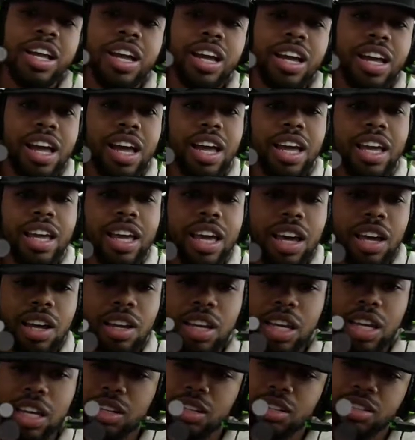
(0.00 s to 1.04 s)
hey, yeah,
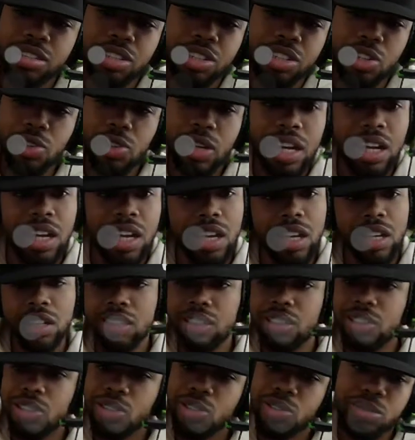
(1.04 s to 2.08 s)
hey, you know, hey,
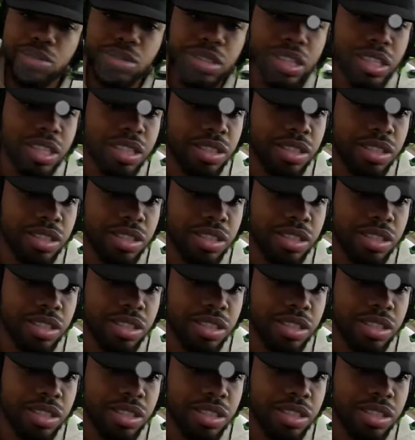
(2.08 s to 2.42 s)
you know, hey,